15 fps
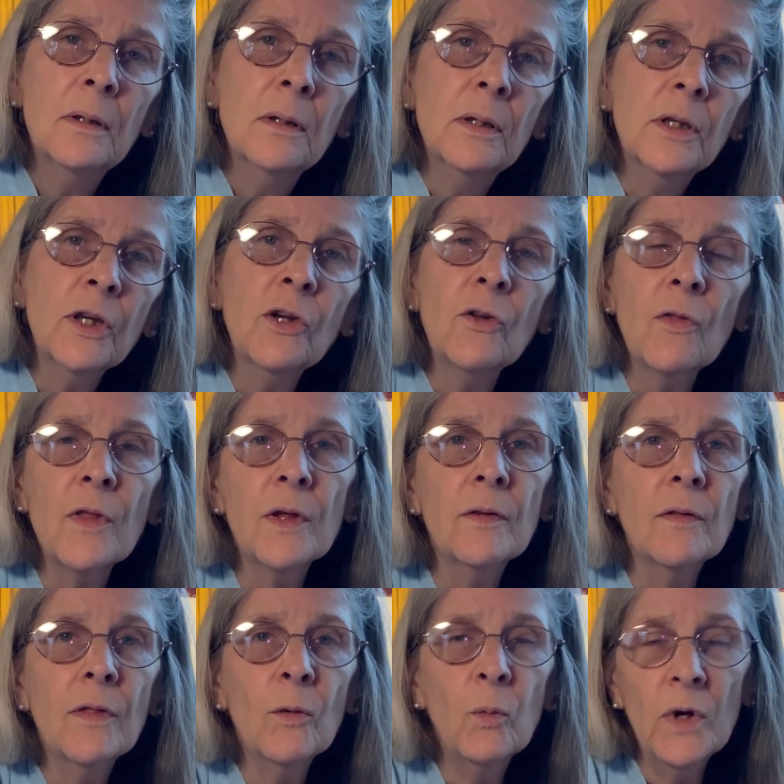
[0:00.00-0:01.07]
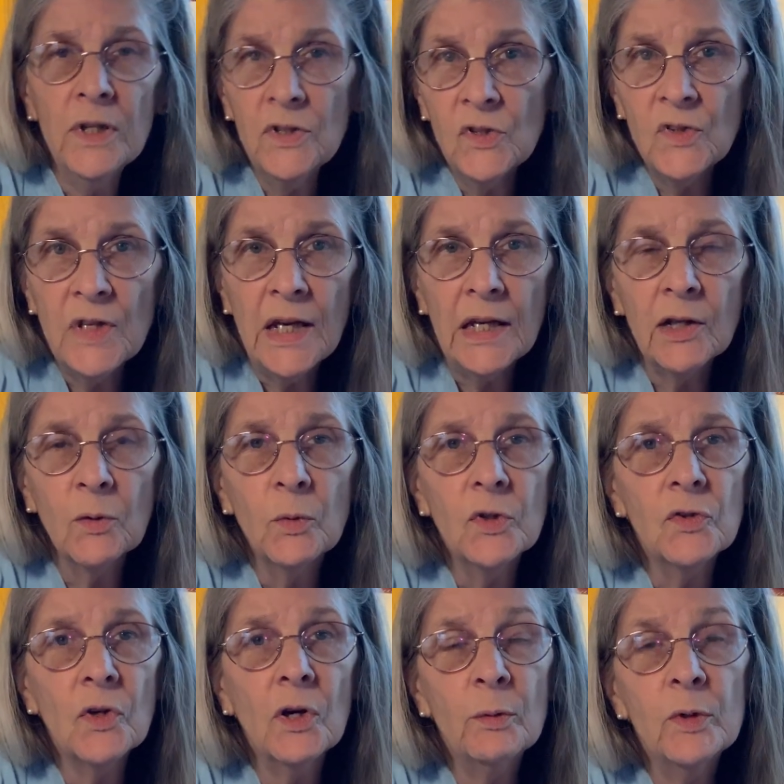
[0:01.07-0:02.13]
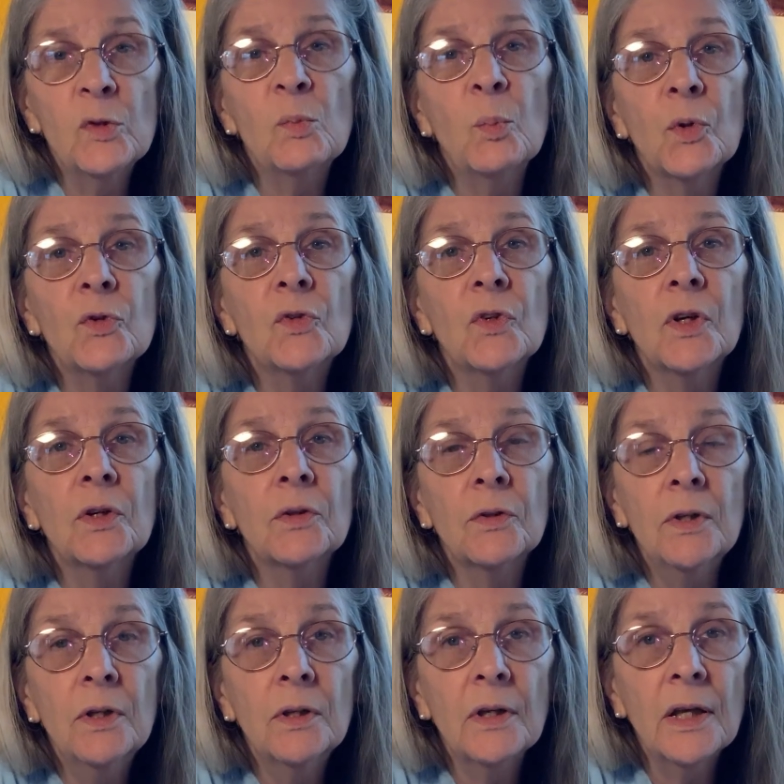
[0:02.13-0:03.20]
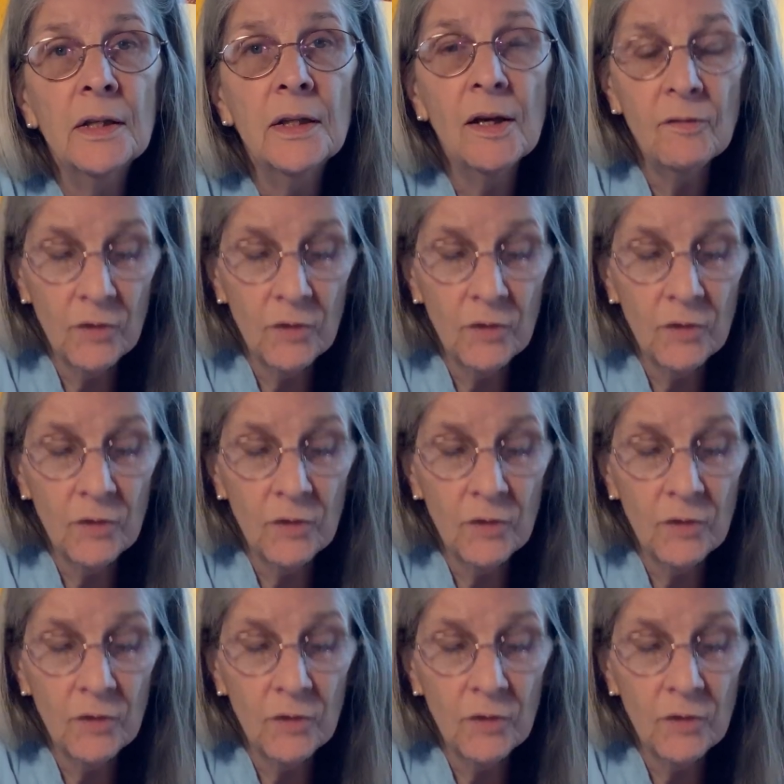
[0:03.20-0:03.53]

the white stag was always pursued and never